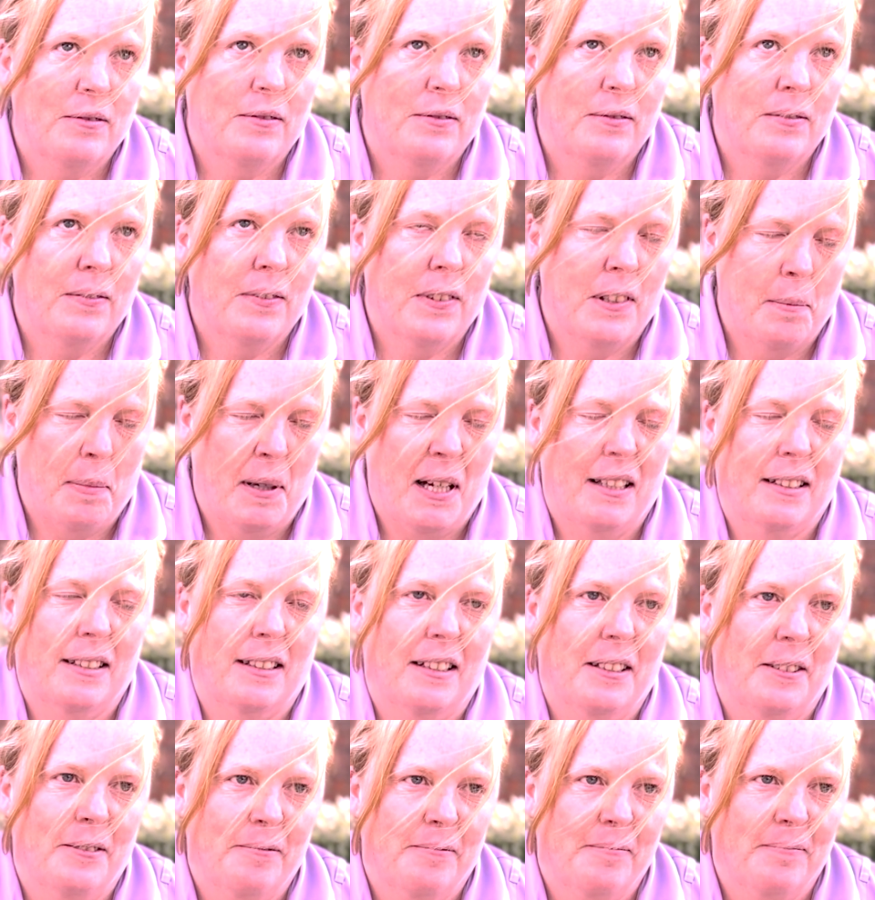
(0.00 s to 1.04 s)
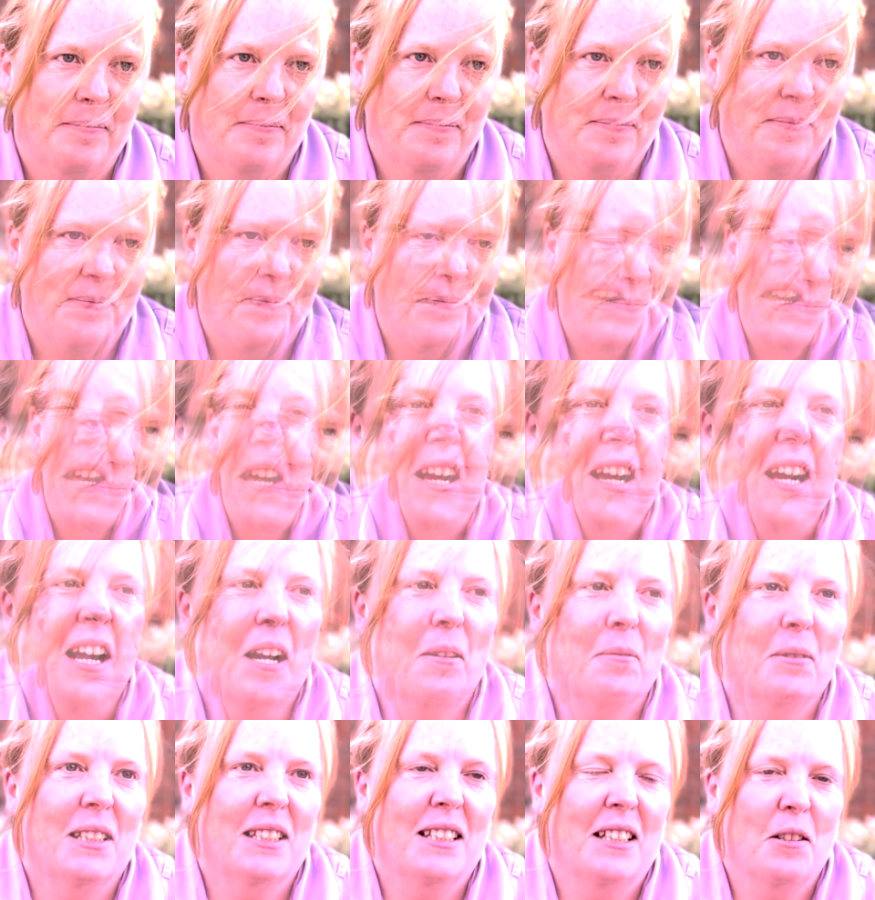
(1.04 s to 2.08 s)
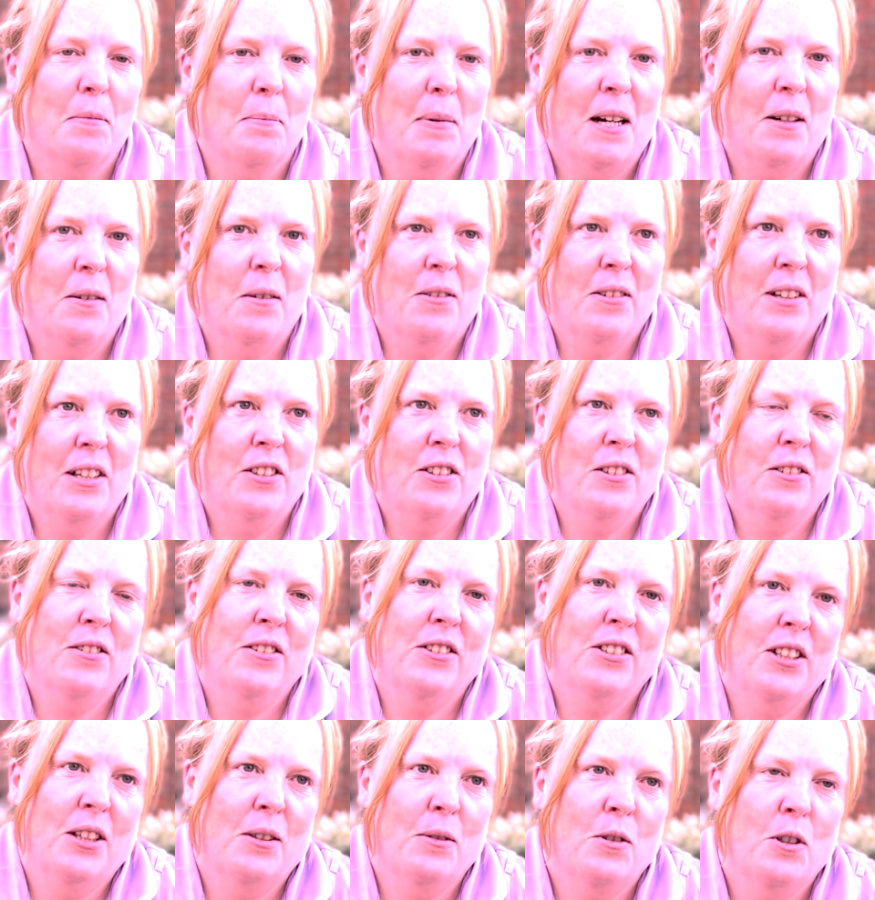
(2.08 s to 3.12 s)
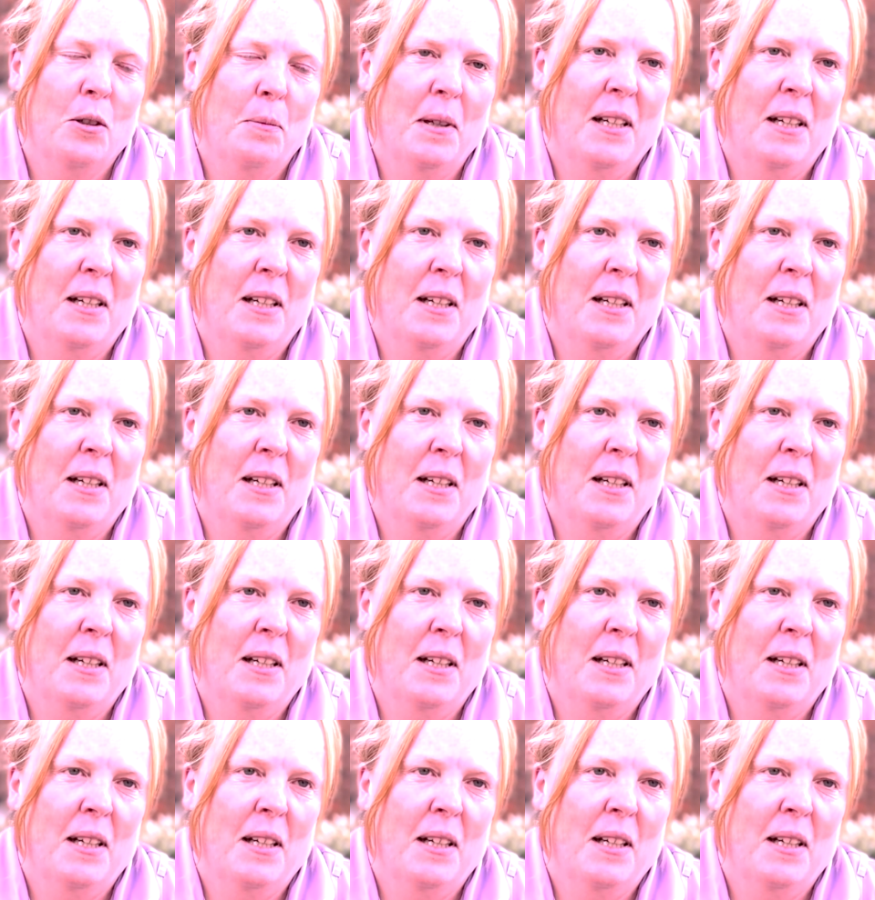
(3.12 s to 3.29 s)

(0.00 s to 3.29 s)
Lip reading: For the better. I'm a single parent with 3 children, so coming